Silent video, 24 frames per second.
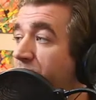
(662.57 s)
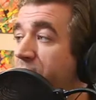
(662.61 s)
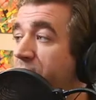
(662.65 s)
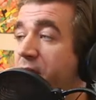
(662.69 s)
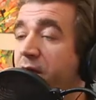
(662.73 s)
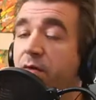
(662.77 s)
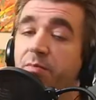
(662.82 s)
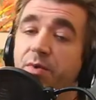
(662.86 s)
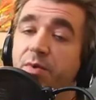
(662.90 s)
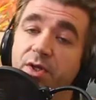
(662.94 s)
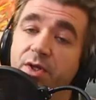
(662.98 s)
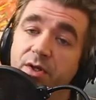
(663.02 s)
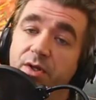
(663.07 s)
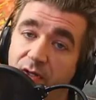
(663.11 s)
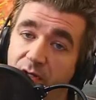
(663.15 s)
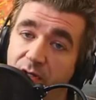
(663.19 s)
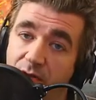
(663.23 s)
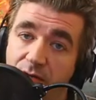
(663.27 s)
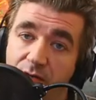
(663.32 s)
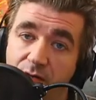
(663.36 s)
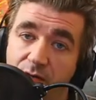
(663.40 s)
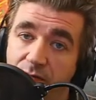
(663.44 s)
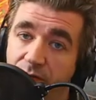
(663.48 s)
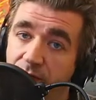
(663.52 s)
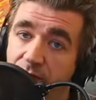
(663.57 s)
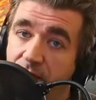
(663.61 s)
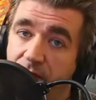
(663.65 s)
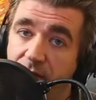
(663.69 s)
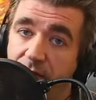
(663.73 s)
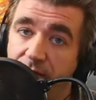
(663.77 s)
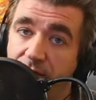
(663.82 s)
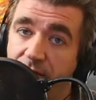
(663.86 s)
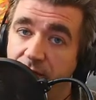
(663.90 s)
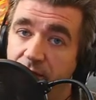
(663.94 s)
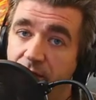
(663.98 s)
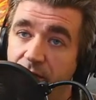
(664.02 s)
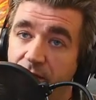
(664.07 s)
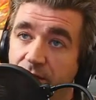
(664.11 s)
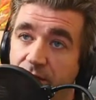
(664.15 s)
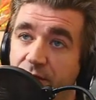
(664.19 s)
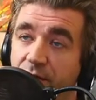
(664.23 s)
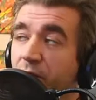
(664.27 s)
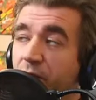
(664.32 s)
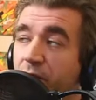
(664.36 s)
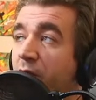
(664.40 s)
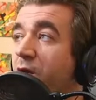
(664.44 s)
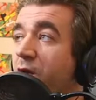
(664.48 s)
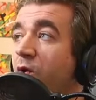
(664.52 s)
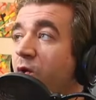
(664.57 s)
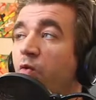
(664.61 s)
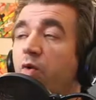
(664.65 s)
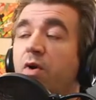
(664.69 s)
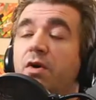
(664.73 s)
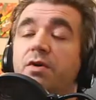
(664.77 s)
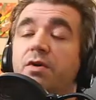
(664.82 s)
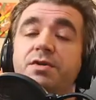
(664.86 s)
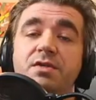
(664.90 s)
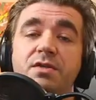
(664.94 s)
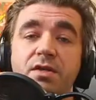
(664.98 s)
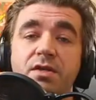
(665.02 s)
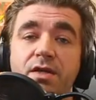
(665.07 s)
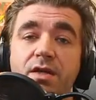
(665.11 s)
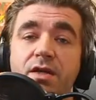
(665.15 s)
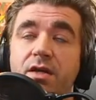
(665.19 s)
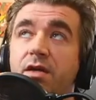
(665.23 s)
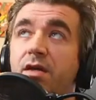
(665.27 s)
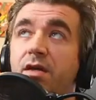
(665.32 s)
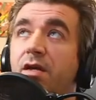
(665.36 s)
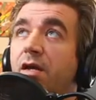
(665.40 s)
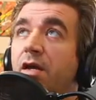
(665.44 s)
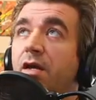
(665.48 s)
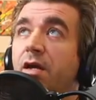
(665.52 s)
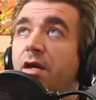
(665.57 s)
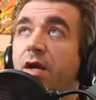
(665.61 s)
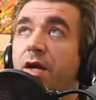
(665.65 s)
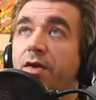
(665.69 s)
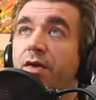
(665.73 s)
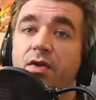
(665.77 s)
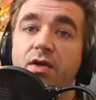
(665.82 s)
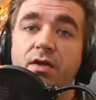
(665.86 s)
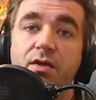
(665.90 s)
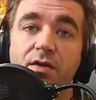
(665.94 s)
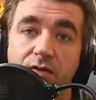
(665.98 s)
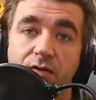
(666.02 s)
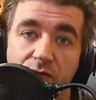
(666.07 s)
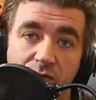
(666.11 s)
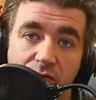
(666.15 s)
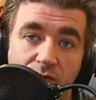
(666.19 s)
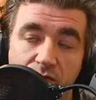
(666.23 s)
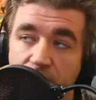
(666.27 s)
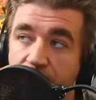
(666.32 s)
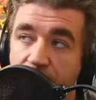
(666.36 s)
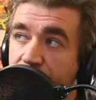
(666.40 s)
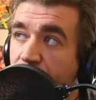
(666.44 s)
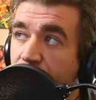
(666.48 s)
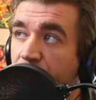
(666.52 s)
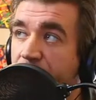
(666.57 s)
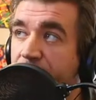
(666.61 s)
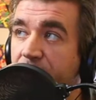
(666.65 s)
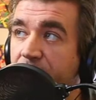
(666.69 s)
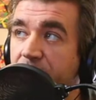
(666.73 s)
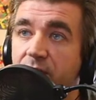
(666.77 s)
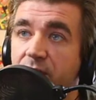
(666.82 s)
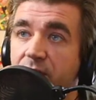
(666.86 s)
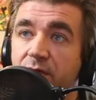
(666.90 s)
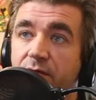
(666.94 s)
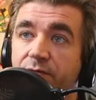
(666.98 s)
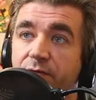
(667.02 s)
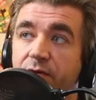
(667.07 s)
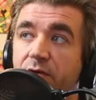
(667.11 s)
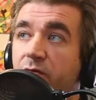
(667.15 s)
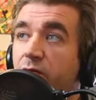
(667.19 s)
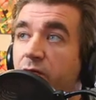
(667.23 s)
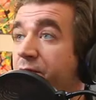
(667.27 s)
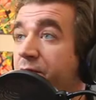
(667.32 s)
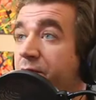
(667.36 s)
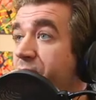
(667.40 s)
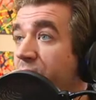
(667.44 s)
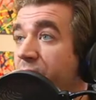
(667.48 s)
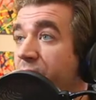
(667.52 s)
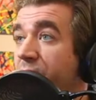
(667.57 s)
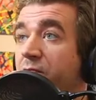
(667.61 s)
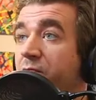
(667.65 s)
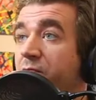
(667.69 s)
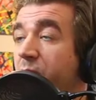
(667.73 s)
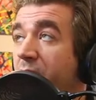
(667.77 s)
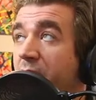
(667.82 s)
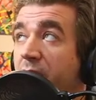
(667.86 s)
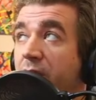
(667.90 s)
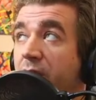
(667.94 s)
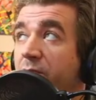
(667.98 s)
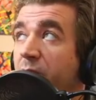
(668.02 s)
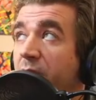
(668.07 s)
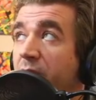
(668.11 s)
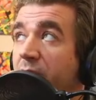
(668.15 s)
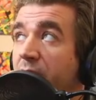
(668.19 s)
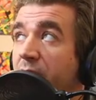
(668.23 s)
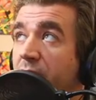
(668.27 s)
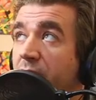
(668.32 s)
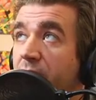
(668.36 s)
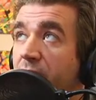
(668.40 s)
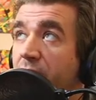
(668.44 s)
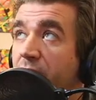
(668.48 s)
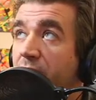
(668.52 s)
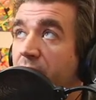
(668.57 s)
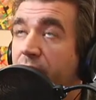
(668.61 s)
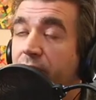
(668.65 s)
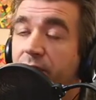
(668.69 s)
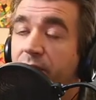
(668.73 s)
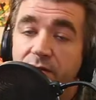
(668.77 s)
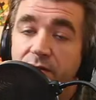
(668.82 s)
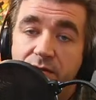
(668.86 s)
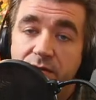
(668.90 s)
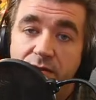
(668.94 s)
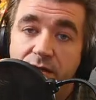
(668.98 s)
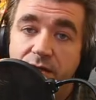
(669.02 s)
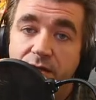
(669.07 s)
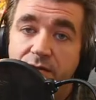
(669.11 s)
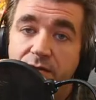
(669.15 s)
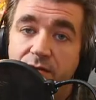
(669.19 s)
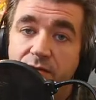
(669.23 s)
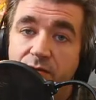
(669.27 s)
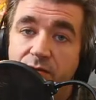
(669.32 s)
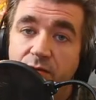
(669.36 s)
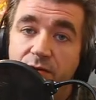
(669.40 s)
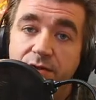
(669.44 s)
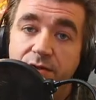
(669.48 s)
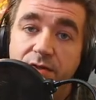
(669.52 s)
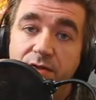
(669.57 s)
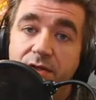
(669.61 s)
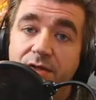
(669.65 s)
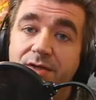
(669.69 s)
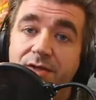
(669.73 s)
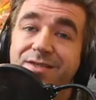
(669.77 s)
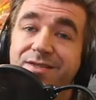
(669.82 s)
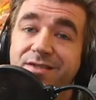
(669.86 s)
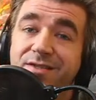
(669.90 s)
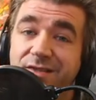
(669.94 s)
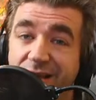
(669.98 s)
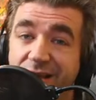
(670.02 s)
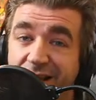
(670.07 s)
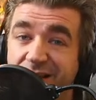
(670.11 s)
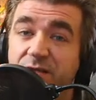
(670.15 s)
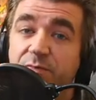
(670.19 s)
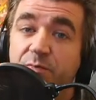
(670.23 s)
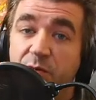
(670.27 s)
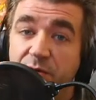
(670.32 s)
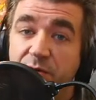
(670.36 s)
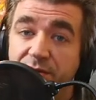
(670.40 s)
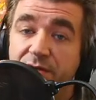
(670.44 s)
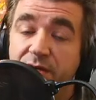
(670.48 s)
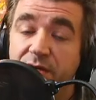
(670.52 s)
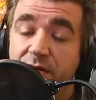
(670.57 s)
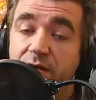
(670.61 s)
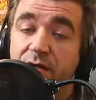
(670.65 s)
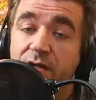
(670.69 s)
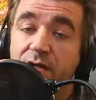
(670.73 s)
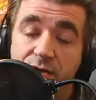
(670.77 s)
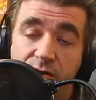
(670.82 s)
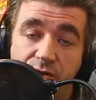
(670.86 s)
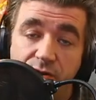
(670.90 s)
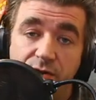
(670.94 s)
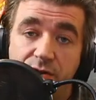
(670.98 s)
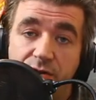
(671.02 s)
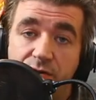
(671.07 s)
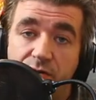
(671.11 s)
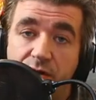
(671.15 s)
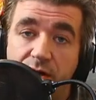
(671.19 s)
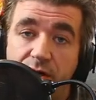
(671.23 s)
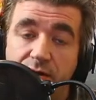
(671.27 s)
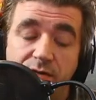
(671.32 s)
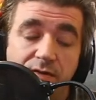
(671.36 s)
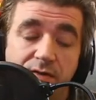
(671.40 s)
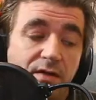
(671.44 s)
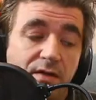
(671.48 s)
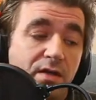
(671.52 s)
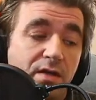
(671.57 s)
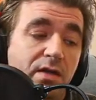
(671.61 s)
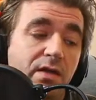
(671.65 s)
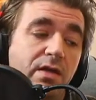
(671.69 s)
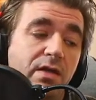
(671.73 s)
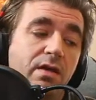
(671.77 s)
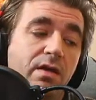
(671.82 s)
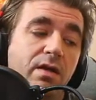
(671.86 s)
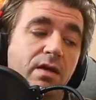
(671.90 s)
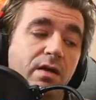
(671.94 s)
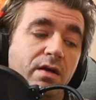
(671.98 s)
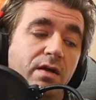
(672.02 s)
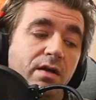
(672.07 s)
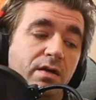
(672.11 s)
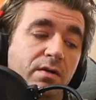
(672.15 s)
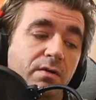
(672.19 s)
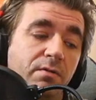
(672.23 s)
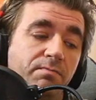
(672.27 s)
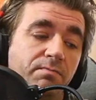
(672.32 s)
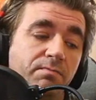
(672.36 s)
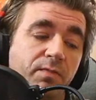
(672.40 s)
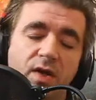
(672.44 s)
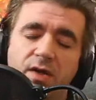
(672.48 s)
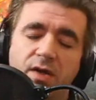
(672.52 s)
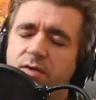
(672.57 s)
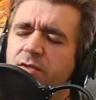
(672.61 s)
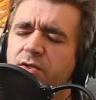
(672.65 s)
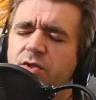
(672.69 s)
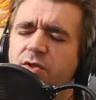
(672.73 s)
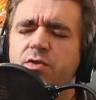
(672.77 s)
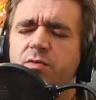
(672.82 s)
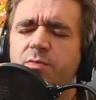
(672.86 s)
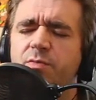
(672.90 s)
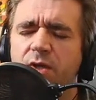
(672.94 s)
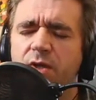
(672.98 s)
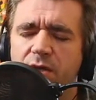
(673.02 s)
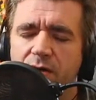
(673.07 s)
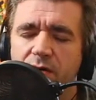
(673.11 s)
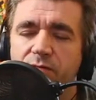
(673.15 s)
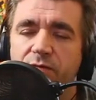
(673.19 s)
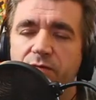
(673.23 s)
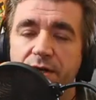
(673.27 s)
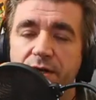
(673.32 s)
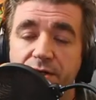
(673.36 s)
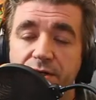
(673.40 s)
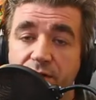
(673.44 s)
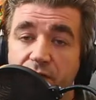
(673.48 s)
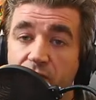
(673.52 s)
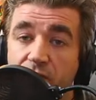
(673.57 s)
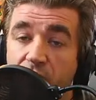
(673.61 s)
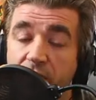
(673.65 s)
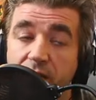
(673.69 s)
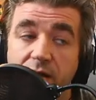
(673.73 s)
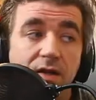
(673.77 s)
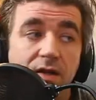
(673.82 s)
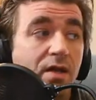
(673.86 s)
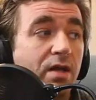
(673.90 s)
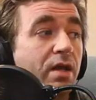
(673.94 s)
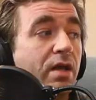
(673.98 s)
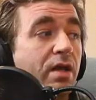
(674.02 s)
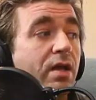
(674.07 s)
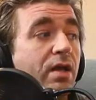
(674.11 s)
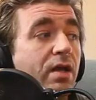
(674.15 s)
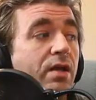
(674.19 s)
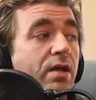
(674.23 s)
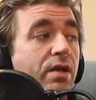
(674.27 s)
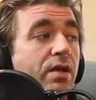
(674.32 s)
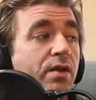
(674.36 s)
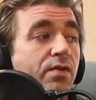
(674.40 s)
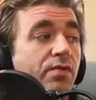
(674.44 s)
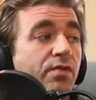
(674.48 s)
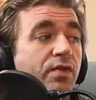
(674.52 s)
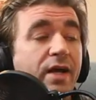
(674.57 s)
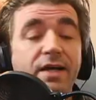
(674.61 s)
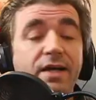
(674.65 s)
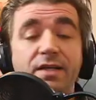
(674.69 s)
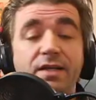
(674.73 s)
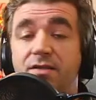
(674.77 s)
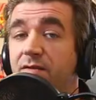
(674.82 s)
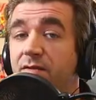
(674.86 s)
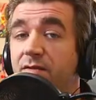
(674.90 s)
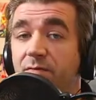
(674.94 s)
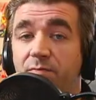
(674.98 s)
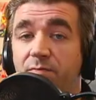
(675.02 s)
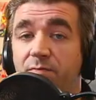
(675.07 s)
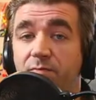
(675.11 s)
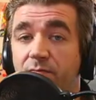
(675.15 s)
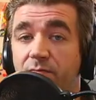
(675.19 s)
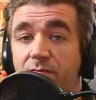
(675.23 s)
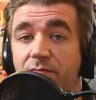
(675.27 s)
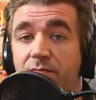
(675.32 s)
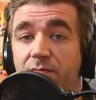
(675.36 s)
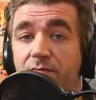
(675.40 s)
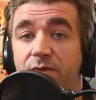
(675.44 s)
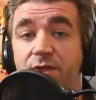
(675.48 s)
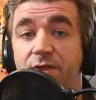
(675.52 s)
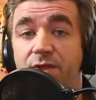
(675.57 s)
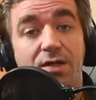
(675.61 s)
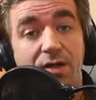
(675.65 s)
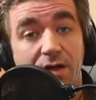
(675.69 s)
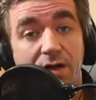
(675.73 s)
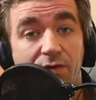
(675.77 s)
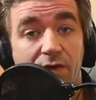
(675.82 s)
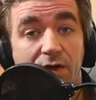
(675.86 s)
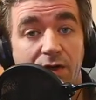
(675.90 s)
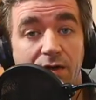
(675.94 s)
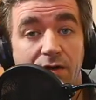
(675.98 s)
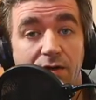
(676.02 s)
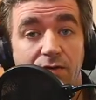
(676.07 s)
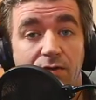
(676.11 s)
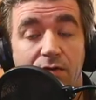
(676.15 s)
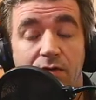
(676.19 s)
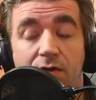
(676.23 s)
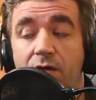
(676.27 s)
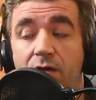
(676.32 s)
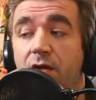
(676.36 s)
reliability over the next year or two. We're seeing, I think just recently, the Federal Reserve admitted here in the States that we're seeing 6% interest rate, inflation rate. That's significant.